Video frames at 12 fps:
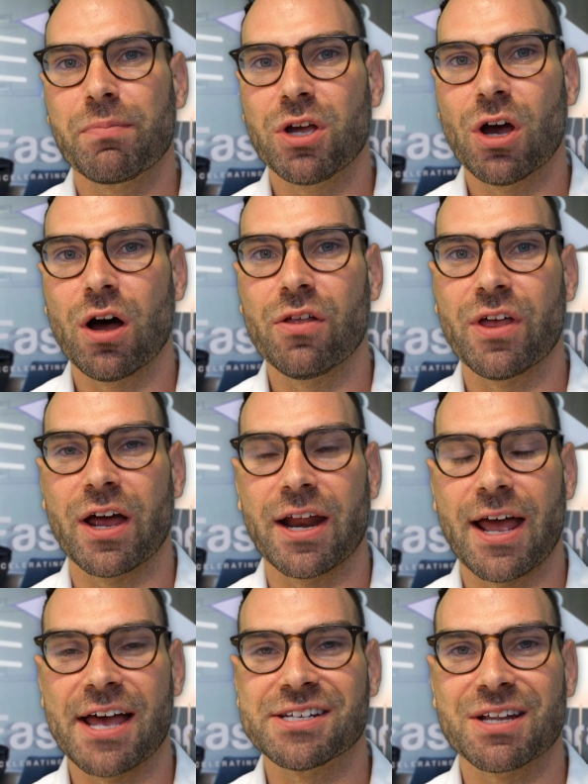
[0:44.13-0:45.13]
But beyond
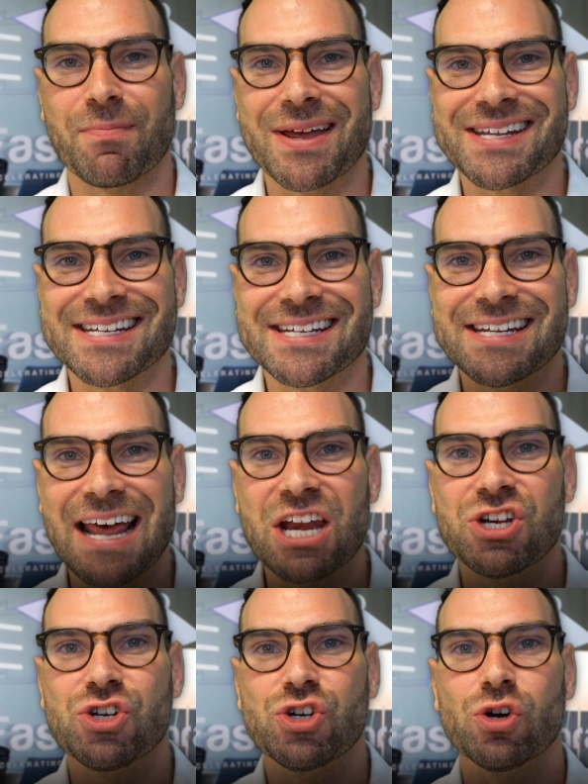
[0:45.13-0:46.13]
that, it has some
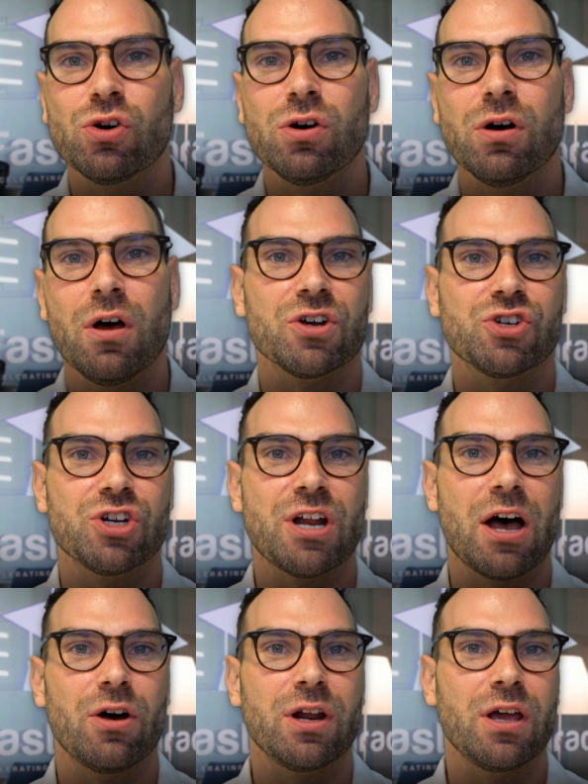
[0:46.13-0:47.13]
essential
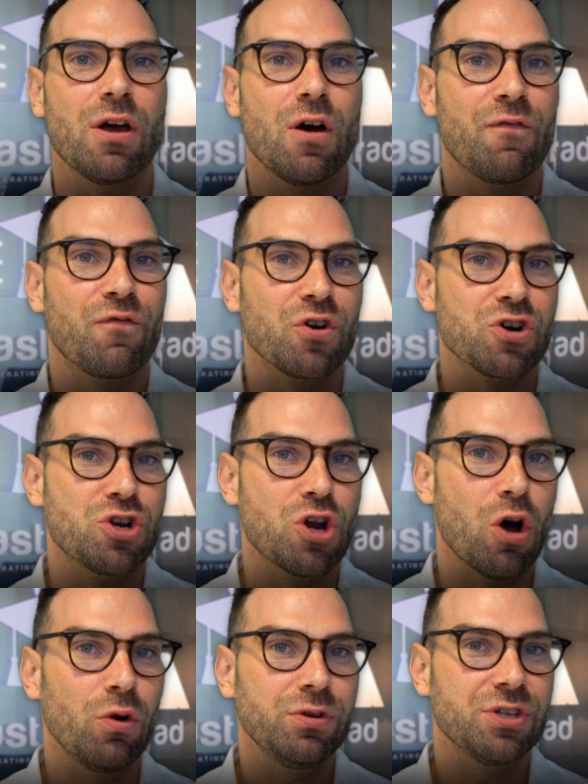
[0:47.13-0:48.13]
functionality for
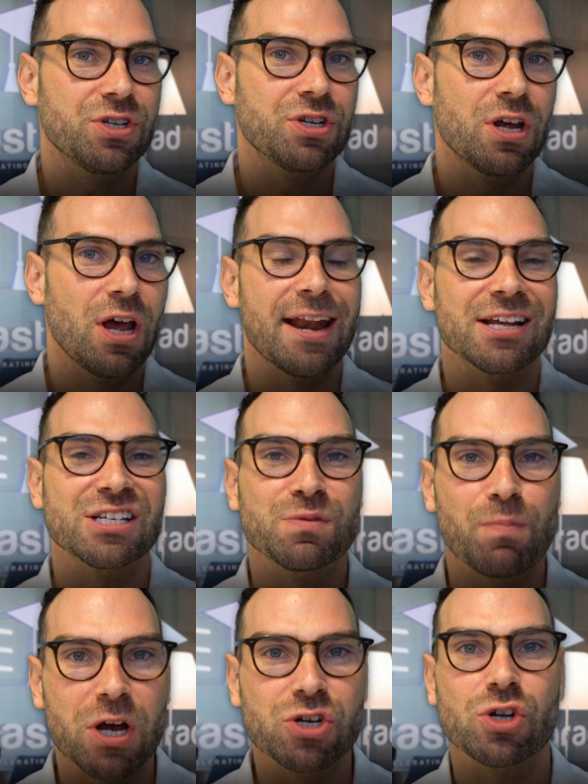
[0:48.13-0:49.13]
notes and
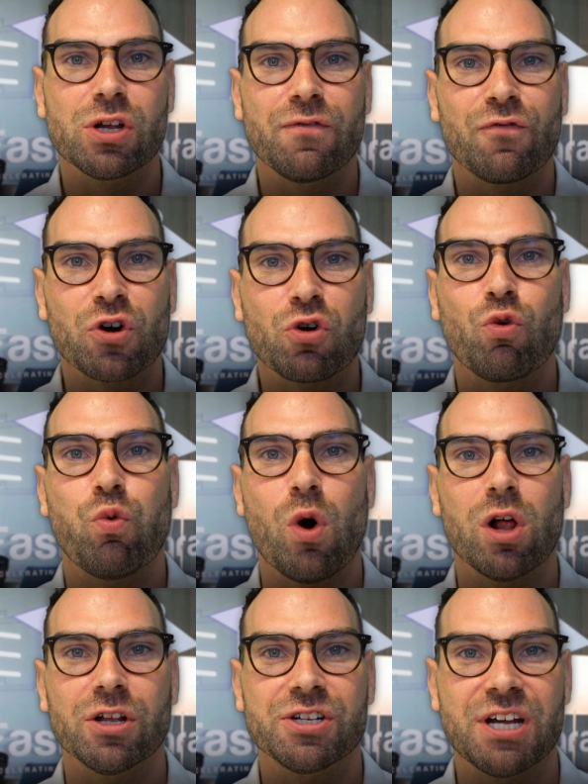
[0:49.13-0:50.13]
especially for
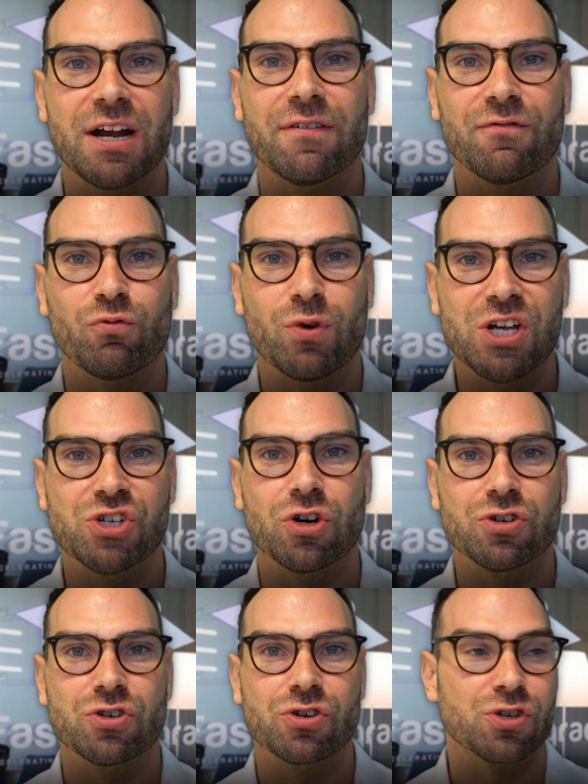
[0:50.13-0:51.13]
qualitative
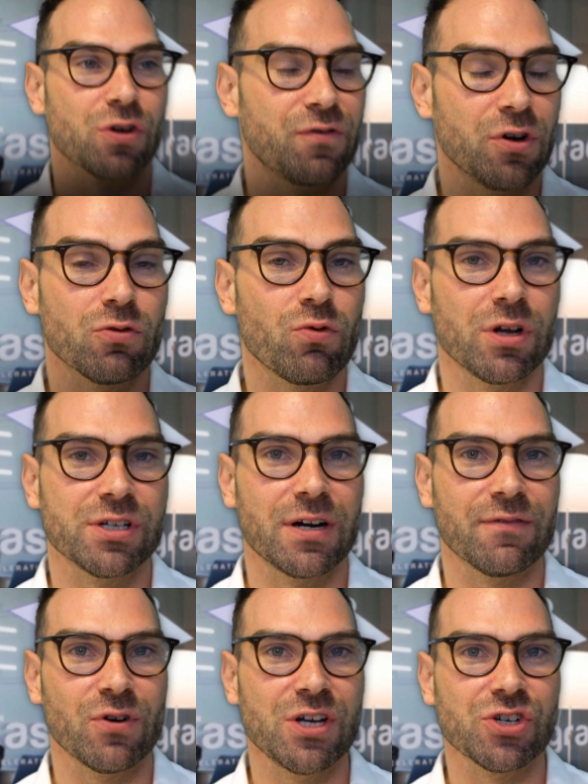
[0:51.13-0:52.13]
researchers. So if you're a
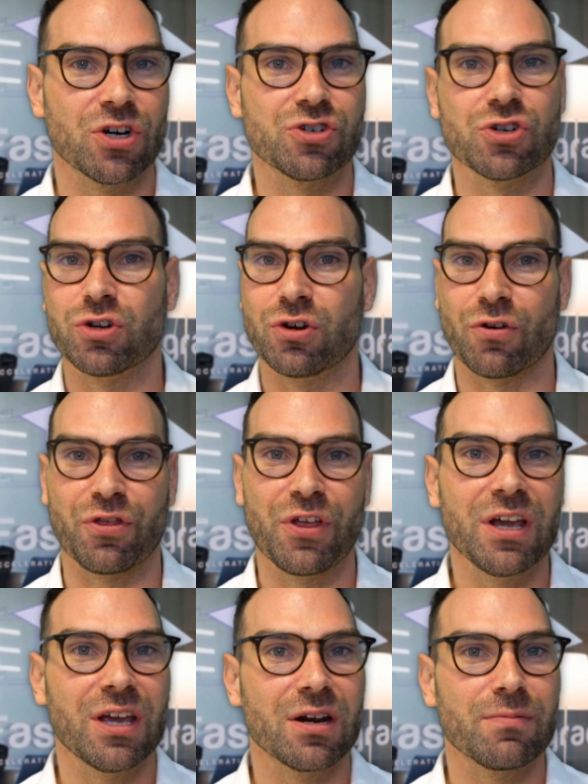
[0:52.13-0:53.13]
qualitative researcher, you're
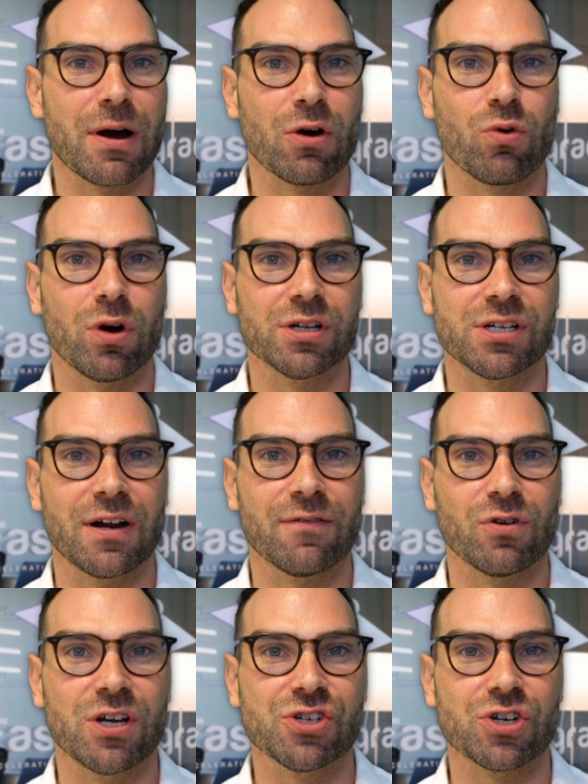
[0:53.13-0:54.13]
thinking about
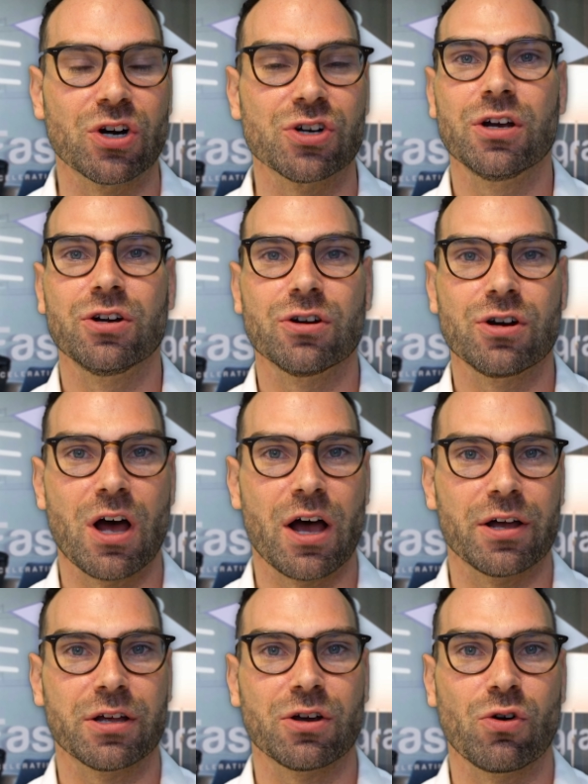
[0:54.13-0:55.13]
qualitative research, you're
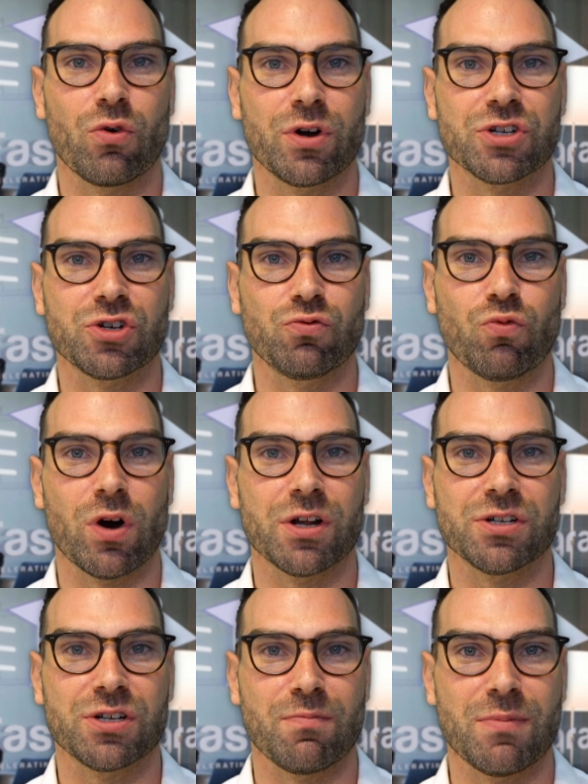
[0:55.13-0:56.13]
not going to
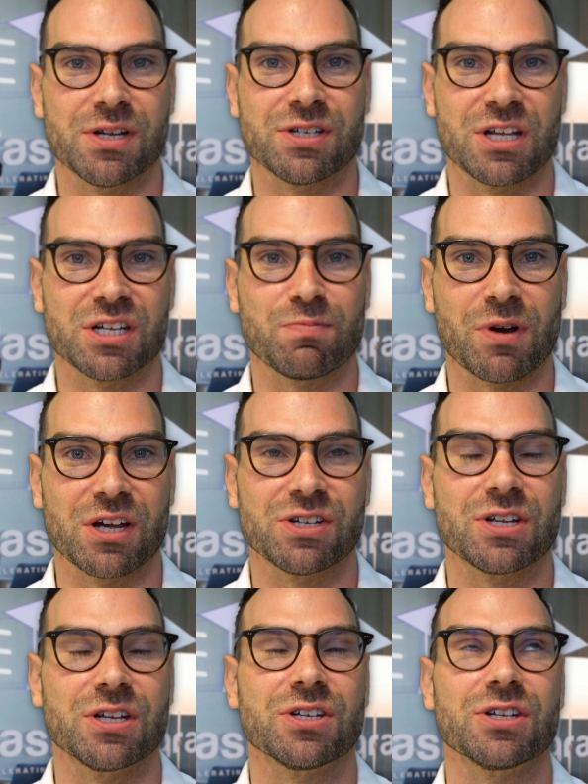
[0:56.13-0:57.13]
want to miss this
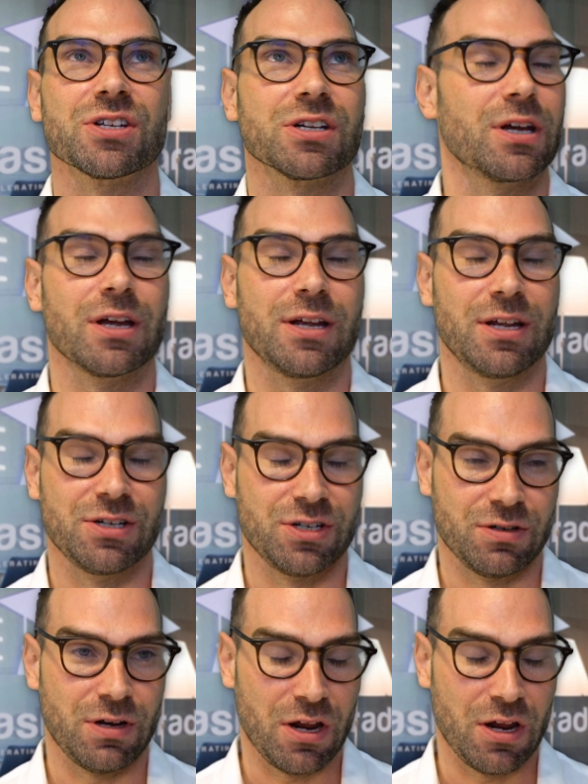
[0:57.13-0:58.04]
because this is it's